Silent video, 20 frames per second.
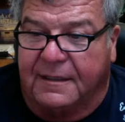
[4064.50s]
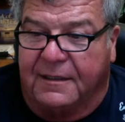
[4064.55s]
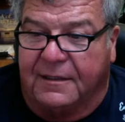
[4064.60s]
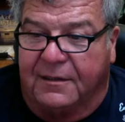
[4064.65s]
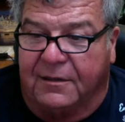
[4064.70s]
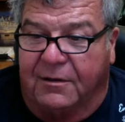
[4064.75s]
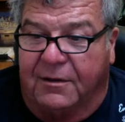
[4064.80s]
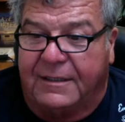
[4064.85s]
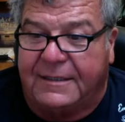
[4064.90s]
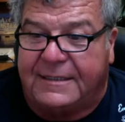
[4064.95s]

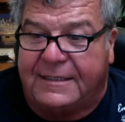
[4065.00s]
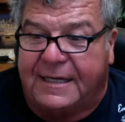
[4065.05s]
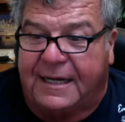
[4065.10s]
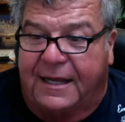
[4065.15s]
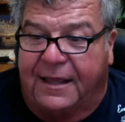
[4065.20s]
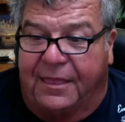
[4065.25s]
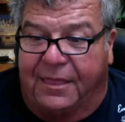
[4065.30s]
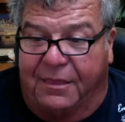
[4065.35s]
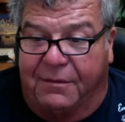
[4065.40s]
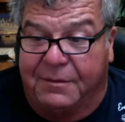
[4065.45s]
Lloyd's
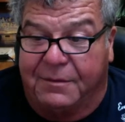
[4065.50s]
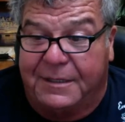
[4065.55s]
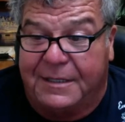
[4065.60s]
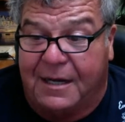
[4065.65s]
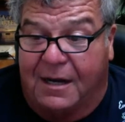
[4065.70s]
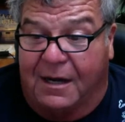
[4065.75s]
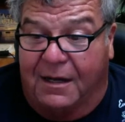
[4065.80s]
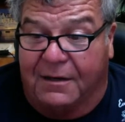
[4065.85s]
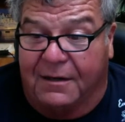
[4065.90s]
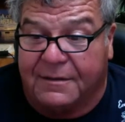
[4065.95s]
got 3
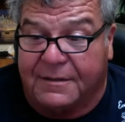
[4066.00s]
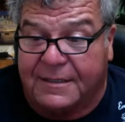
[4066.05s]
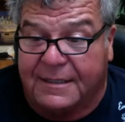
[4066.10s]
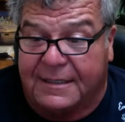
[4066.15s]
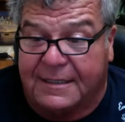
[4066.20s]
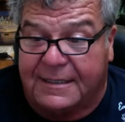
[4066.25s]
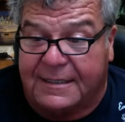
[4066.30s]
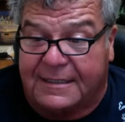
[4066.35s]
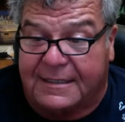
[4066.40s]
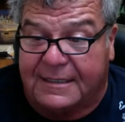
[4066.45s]
daughters
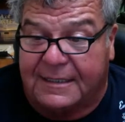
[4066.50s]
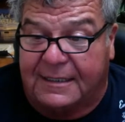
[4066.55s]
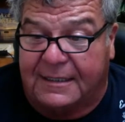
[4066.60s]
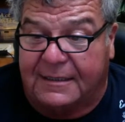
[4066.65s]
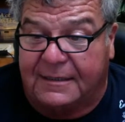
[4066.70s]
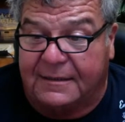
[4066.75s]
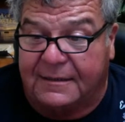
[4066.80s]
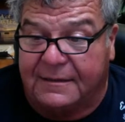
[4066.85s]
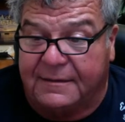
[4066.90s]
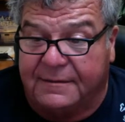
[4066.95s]
and a
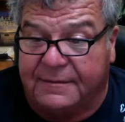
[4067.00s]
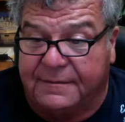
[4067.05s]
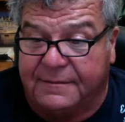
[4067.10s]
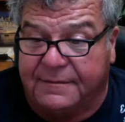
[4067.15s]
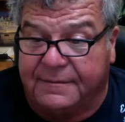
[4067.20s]
son.